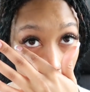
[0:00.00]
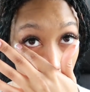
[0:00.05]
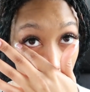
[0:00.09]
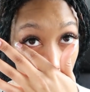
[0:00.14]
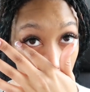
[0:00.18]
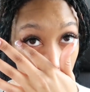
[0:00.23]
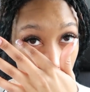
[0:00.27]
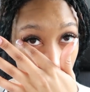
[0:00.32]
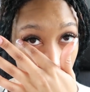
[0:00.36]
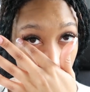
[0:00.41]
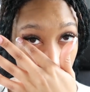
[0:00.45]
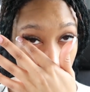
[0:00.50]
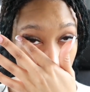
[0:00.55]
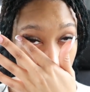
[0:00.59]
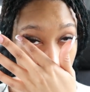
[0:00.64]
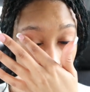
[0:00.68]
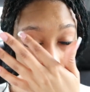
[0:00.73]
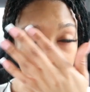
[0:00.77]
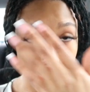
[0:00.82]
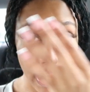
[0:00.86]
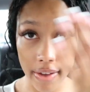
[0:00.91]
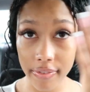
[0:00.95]
But
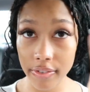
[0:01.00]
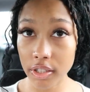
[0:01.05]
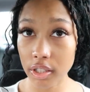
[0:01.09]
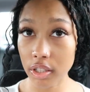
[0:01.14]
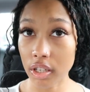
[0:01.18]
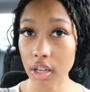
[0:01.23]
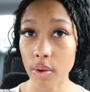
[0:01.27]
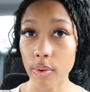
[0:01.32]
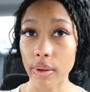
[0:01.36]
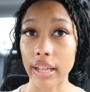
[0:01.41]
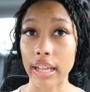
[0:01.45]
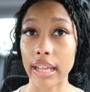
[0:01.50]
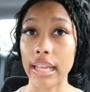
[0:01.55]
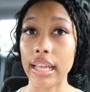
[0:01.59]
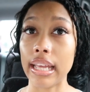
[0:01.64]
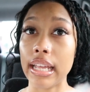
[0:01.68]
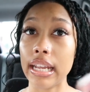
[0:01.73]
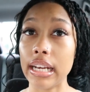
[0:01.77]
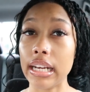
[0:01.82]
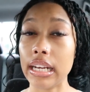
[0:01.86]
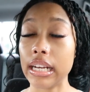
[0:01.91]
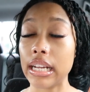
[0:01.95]
I have to go
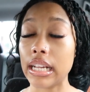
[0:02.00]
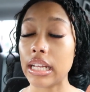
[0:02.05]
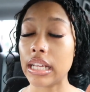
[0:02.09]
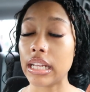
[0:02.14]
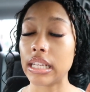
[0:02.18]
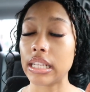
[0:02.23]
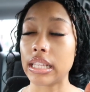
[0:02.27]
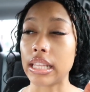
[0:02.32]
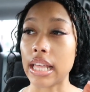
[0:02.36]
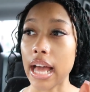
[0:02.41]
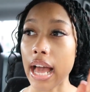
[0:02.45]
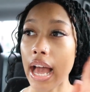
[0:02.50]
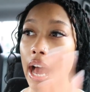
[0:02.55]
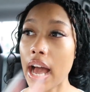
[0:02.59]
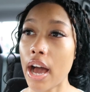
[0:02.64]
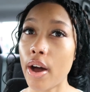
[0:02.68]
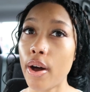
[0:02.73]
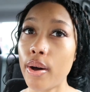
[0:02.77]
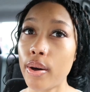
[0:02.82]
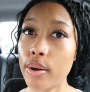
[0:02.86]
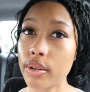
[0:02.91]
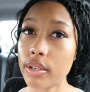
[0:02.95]
in the
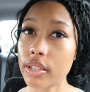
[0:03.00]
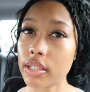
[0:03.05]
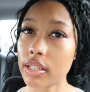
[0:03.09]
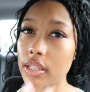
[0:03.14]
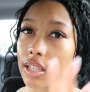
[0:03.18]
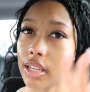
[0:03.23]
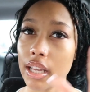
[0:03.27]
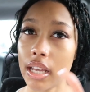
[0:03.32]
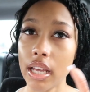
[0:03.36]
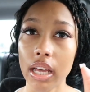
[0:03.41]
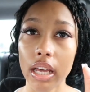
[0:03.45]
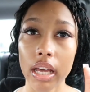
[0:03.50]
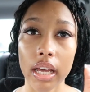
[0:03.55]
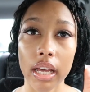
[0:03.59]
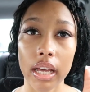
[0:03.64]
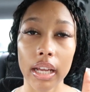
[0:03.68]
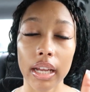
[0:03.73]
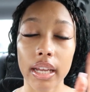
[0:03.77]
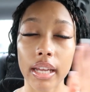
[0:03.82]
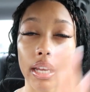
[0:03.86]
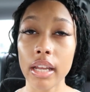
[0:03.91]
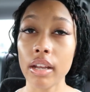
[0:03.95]
house,
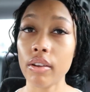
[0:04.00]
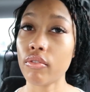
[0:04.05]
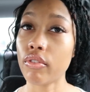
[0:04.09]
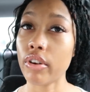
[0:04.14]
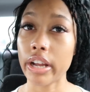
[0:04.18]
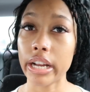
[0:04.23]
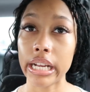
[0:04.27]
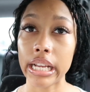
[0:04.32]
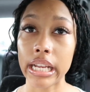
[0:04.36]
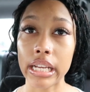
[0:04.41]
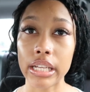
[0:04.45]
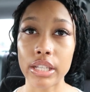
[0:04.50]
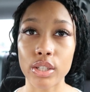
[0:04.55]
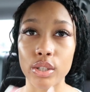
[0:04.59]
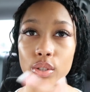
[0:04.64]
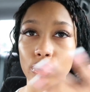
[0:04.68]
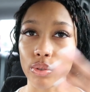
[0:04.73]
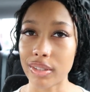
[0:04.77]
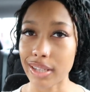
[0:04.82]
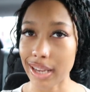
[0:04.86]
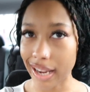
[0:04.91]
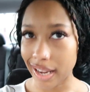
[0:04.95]
get ready
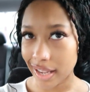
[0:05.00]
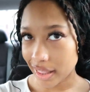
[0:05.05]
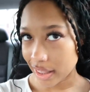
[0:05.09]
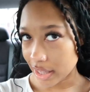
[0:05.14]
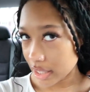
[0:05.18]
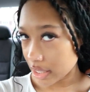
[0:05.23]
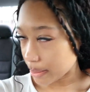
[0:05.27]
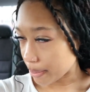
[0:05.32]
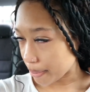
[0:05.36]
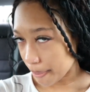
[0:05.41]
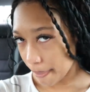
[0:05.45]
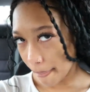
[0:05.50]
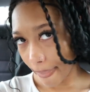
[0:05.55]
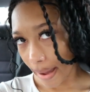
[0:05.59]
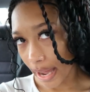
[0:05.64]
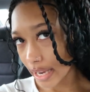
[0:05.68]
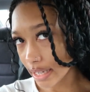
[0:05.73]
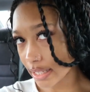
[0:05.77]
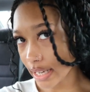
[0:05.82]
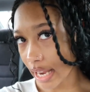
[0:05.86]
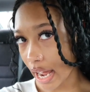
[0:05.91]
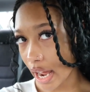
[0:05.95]
to take this
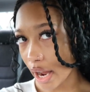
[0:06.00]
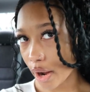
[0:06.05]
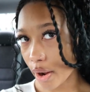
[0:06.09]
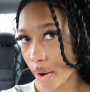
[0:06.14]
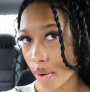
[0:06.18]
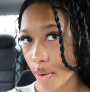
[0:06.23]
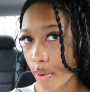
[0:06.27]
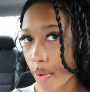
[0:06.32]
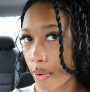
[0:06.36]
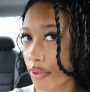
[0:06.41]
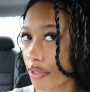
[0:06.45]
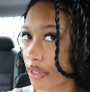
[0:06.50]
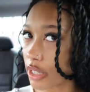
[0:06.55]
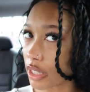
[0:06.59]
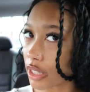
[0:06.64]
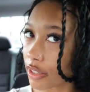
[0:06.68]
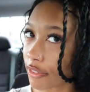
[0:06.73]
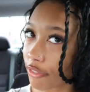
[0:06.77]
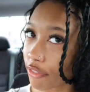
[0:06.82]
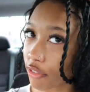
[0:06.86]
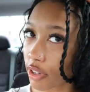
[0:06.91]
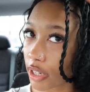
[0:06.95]
mess out, this
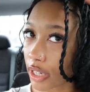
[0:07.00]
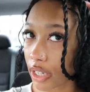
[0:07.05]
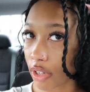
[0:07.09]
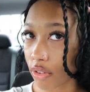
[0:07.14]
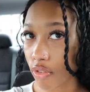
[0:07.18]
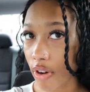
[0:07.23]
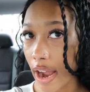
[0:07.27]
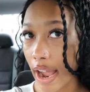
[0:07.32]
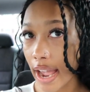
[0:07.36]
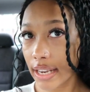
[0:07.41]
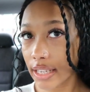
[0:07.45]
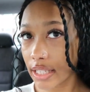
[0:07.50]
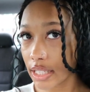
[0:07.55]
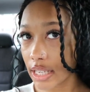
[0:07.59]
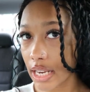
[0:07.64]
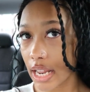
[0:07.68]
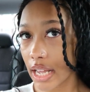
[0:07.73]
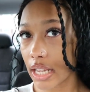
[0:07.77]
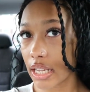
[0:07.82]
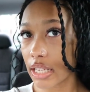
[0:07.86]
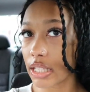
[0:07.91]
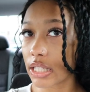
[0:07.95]
freaking rat's
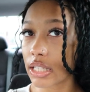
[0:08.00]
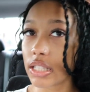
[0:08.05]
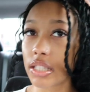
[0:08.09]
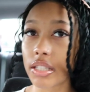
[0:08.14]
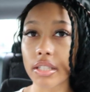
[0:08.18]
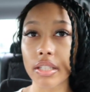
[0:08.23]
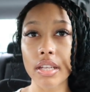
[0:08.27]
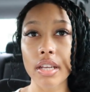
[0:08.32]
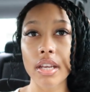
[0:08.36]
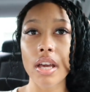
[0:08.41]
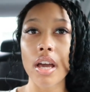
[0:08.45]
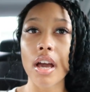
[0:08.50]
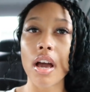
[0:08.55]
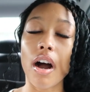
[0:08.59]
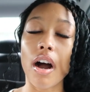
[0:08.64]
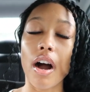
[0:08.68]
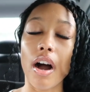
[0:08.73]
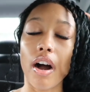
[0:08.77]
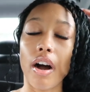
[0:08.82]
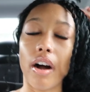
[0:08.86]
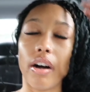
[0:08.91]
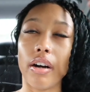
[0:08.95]
nest,
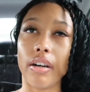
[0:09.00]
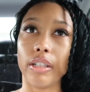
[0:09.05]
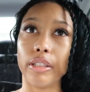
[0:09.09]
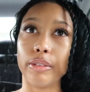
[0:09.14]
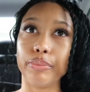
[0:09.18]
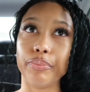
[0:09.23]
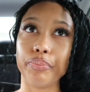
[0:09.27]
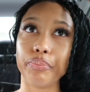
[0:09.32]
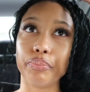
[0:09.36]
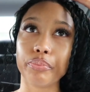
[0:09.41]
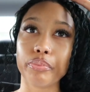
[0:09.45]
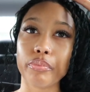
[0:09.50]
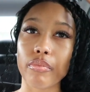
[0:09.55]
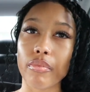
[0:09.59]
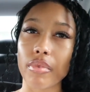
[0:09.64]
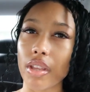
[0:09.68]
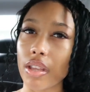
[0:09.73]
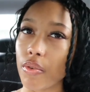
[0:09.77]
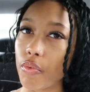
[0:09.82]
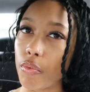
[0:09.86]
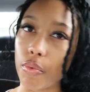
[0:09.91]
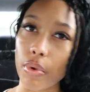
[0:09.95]

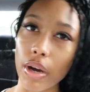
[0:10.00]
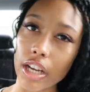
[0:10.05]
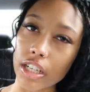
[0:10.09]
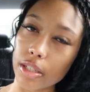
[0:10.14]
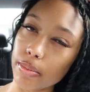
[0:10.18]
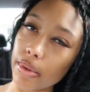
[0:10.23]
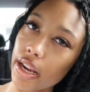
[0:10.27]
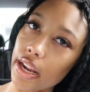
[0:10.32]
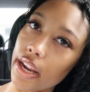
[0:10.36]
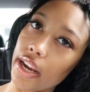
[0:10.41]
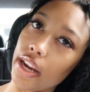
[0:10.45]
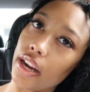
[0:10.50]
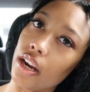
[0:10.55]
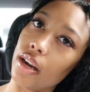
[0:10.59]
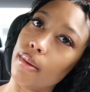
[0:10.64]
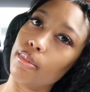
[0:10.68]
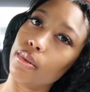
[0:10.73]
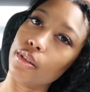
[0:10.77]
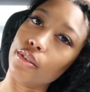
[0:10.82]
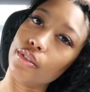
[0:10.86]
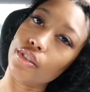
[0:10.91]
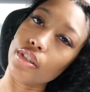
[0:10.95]
wash my
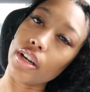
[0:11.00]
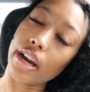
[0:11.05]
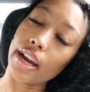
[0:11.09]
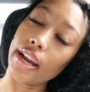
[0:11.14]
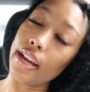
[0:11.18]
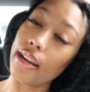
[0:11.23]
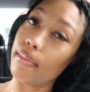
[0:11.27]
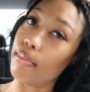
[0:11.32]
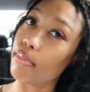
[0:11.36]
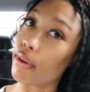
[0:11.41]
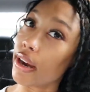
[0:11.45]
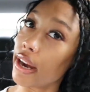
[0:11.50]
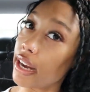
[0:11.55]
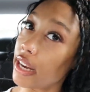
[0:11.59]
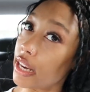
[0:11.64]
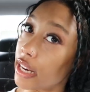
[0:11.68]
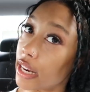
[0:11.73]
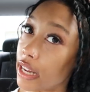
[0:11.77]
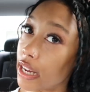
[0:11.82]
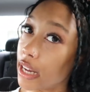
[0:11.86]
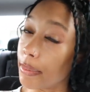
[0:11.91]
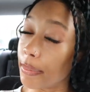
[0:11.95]
hair, blow dry it, braid
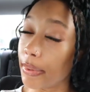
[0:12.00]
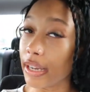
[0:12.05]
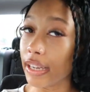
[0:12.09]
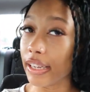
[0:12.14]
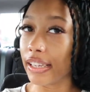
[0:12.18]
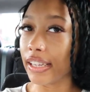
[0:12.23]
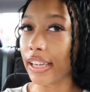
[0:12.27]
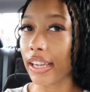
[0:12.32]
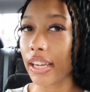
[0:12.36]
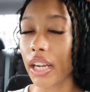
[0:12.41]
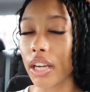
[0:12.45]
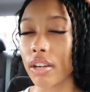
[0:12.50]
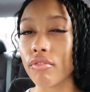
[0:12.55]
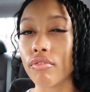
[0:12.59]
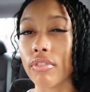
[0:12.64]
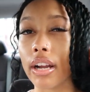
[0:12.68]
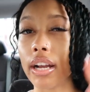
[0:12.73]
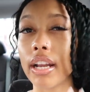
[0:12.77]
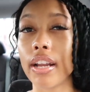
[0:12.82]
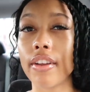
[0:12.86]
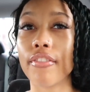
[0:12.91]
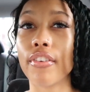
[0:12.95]
it up, and get
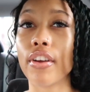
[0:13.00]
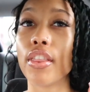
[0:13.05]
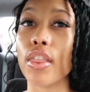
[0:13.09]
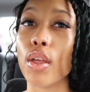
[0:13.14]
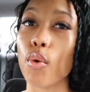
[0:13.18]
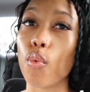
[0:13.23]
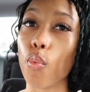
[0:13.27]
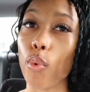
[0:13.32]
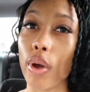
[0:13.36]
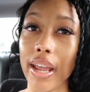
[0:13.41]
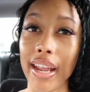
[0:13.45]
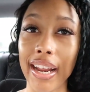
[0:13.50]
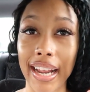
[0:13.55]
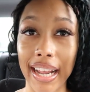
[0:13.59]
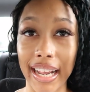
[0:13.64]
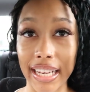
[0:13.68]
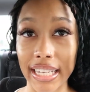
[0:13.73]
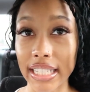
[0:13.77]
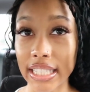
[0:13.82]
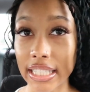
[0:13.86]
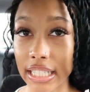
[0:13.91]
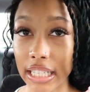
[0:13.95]
ready for the wig
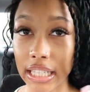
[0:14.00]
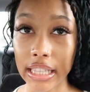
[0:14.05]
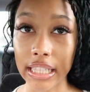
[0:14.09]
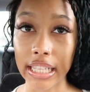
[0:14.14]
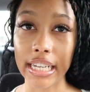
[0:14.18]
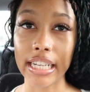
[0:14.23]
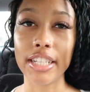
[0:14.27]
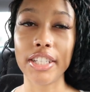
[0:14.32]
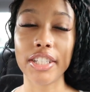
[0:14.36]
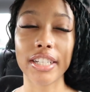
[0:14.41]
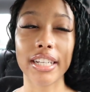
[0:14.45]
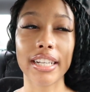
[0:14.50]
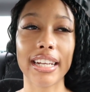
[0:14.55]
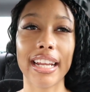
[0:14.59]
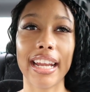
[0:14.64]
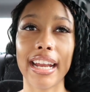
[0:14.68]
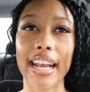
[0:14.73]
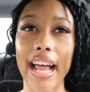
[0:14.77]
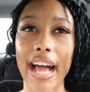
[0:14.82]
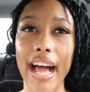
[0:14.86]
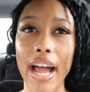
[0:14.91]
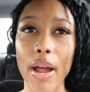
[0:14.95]
installation.
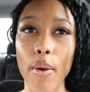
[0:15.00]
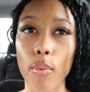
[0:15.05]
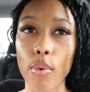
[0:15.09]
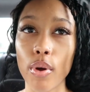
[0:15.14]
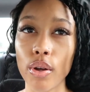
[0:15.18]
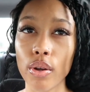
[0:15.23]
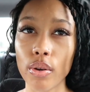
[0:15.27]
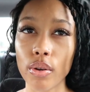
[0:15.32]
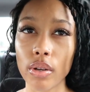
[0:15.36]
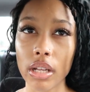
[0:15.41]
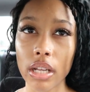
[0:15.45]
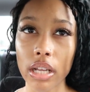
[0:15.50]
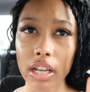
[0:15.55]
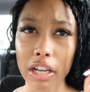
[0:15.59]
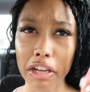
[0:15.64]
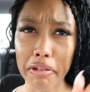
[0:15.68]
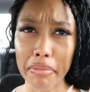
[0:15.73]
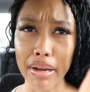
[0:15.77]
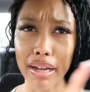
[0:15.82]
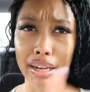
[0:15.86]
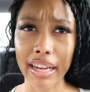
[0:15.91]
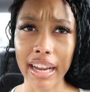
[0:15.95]
And I will,
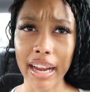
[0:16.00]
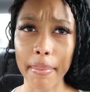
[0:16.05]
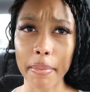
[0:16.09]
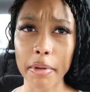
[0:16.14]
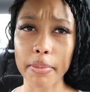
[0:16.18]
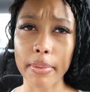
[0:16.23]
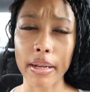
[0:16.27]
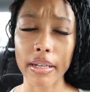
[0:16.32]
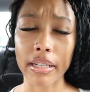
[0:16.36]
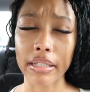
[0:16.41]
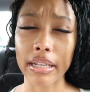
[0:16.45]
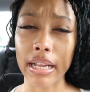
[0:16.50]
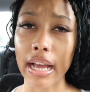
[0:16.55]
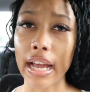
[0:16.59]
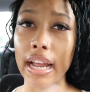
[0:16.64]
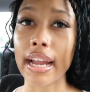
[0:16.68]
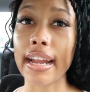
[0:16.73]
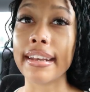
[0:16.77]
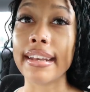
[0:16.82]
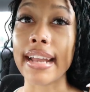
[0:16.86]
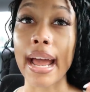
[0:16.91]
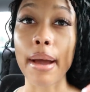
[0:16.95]
my camera's about to
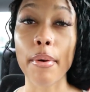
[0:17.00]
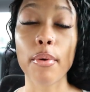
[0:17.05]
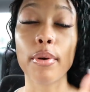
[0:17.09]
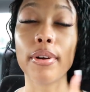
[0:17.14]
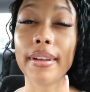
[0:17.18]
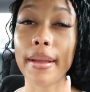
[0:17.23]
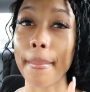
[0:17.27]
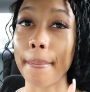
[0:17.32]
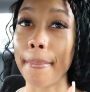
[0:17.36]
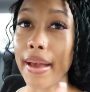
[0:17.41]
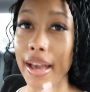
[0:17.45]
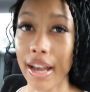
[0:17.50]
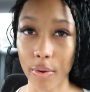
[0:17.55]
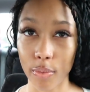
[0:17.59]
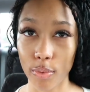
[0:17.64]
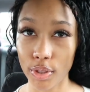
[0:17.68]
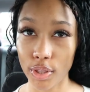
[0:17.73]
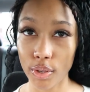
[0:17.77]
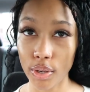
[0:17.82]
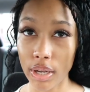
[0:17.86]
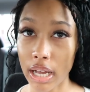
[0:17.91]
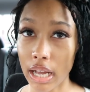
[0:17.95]
die, and I will get back
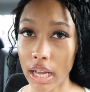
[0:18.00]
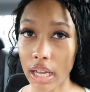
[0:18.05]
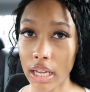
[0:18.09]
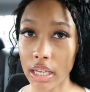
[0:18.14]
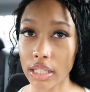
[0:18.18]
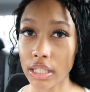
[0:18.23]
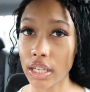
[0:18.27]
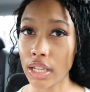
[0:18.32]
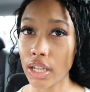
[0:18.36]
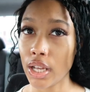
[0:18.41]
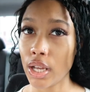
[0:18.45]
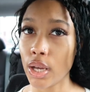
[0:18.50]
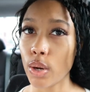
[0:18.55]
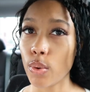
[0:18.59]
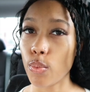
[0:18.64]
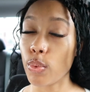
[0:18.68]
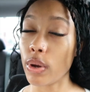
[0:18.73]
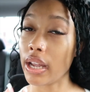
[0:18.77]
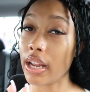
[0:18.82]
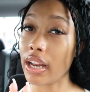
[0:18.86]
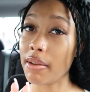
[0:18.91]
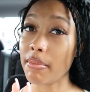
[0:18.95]
with you guys
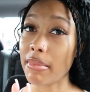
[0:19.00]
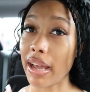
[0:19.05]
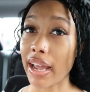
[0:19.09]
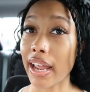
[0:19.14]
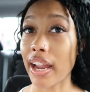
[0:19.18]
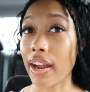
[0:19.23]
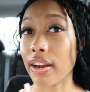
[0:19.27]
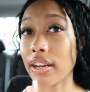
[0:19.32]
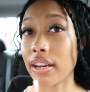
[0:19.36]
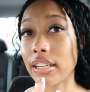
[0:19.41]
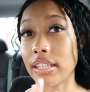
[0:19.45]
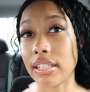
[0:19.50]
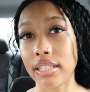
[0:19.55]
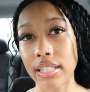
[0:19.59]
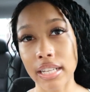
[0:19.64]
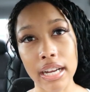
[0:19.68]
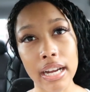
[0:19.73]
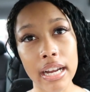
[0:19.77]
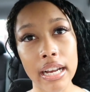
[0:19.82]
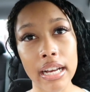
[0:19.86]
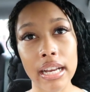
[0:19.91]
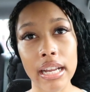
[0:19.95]
when my hair is
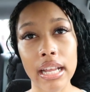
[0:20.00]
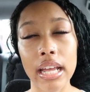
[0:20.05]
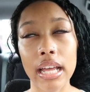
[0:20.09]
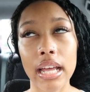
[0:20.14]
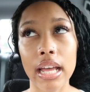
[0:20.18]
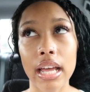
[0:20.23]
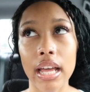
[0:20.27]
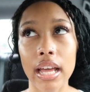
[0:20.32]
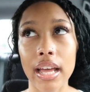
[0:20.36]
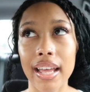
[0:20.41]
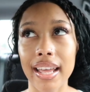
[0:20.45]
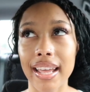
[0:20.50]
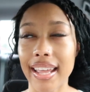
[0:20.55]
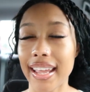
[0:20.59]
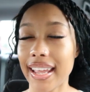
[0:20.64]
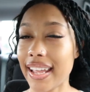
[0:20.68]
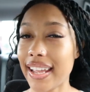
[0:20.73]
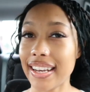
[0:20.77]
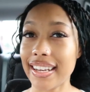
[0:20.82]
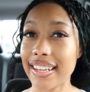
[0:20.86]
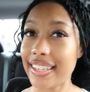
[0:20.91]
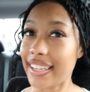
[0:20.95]
done.
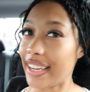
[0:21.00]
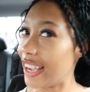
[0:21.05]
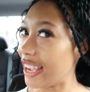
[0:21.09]
And